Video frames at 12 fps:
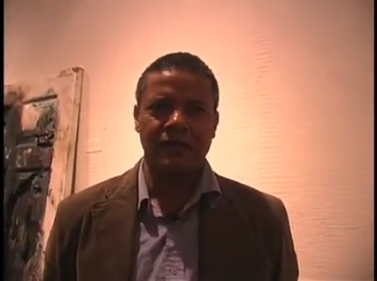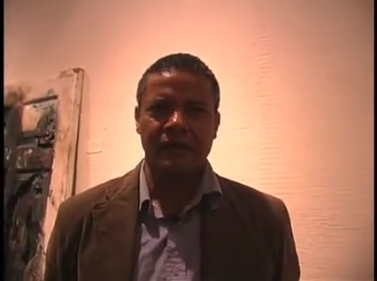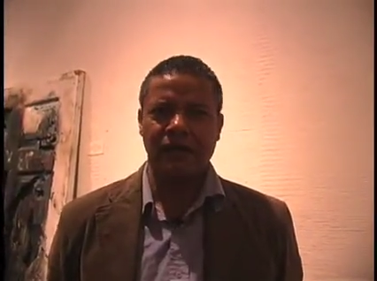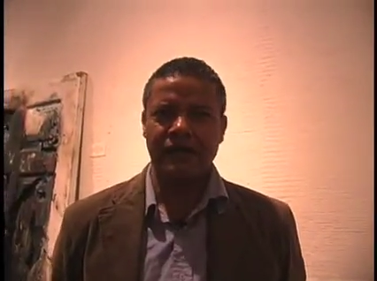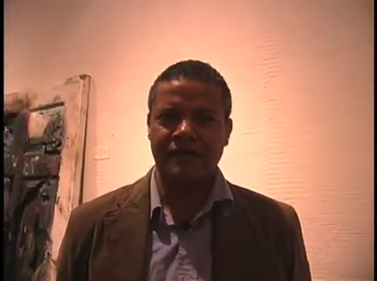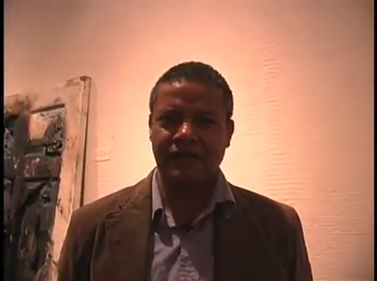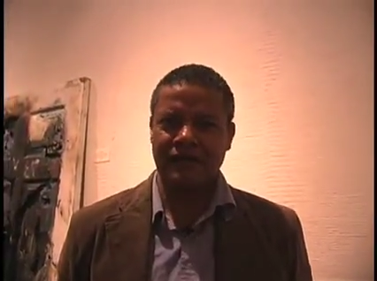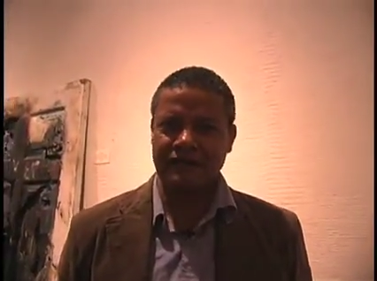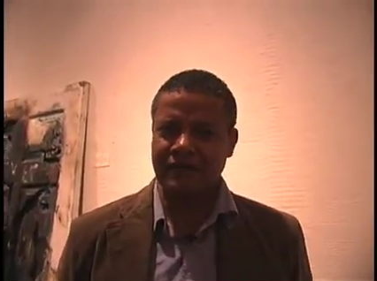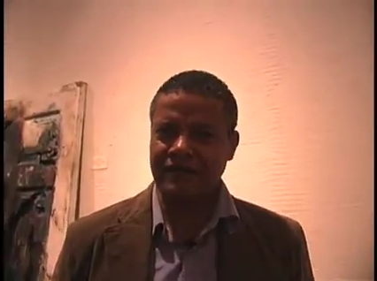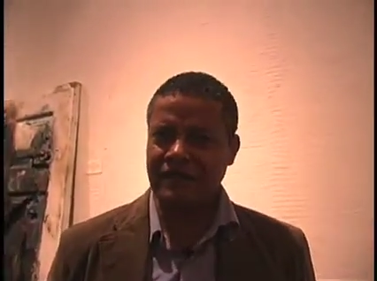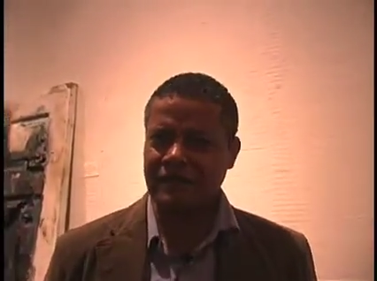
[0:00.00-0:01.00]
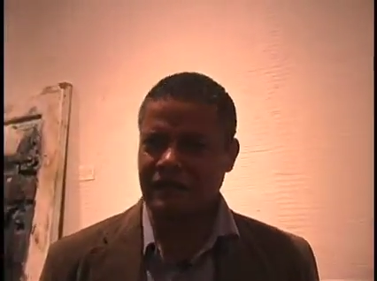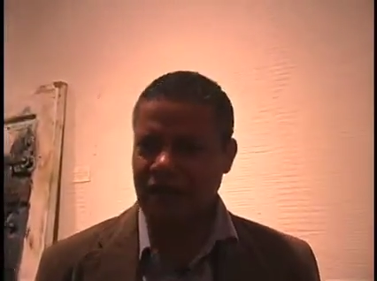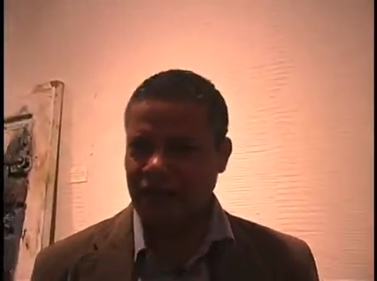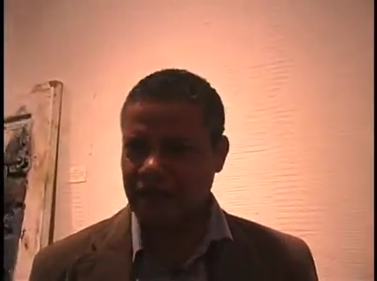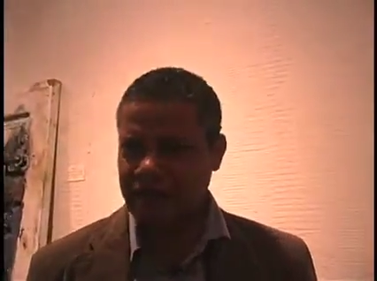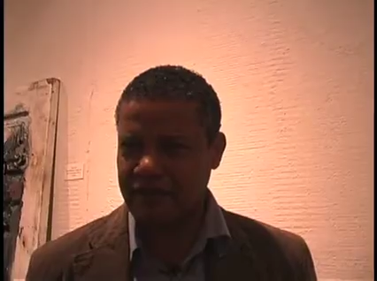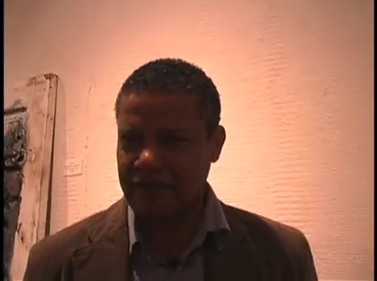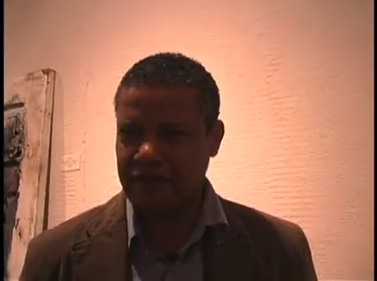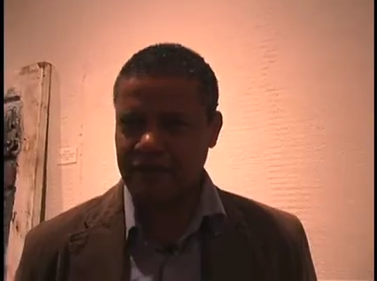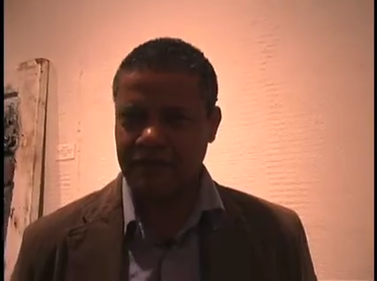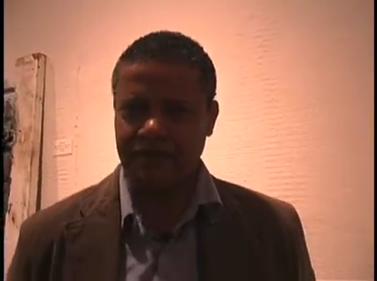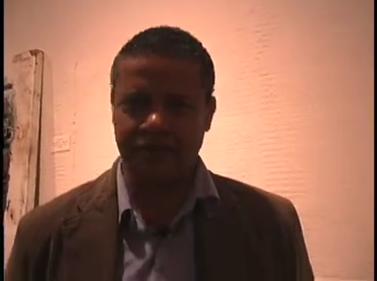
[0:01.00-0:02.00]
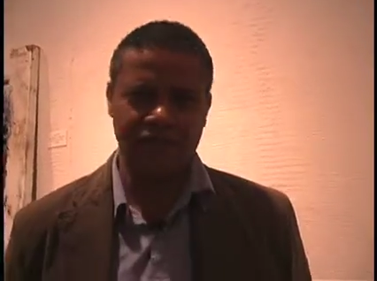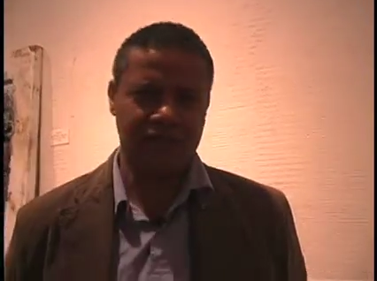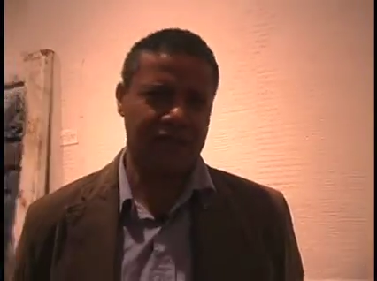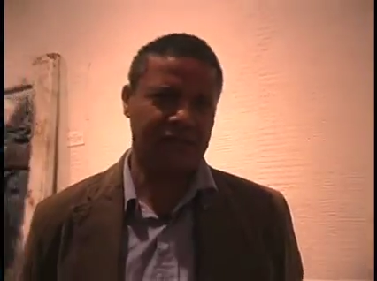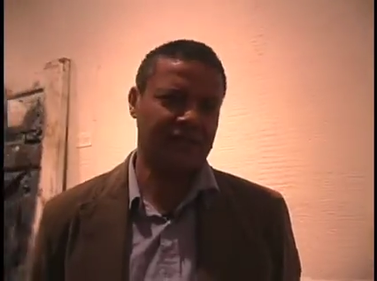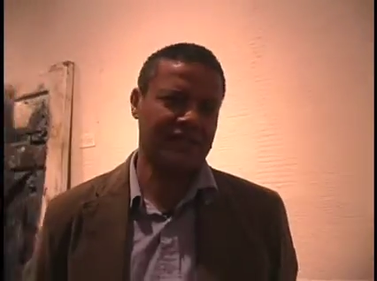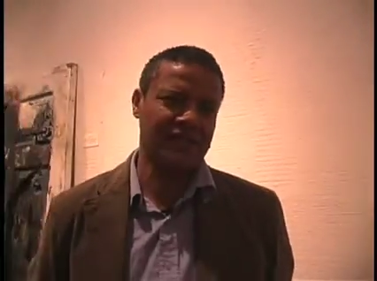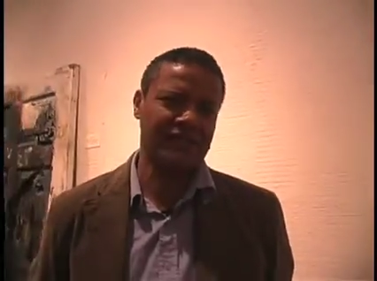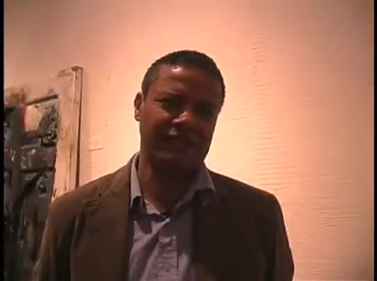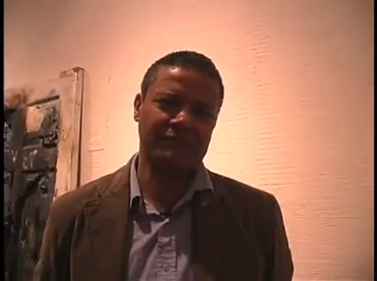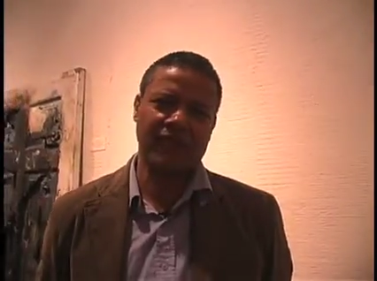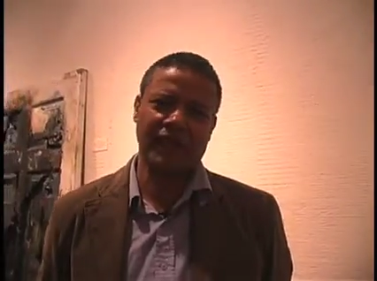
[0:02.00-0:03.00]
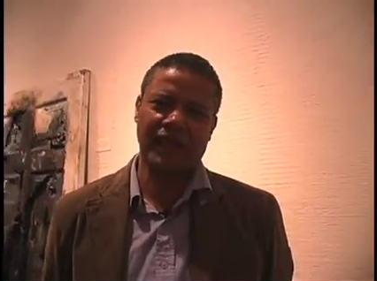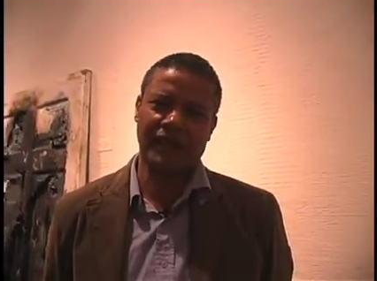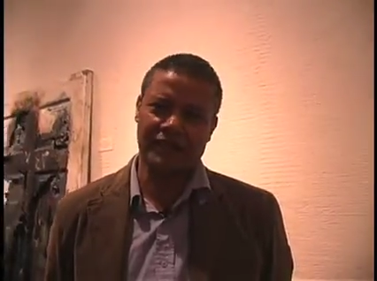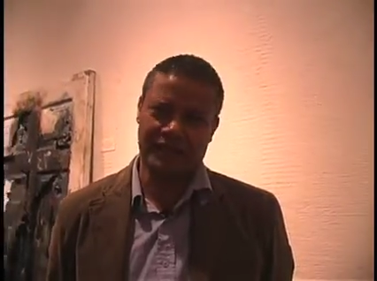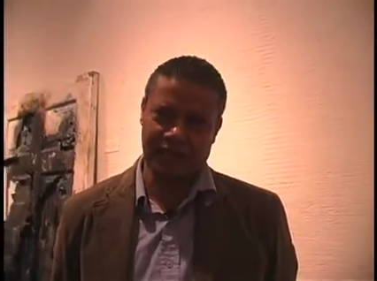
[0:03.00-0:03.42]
and sectarian violence, which does not make any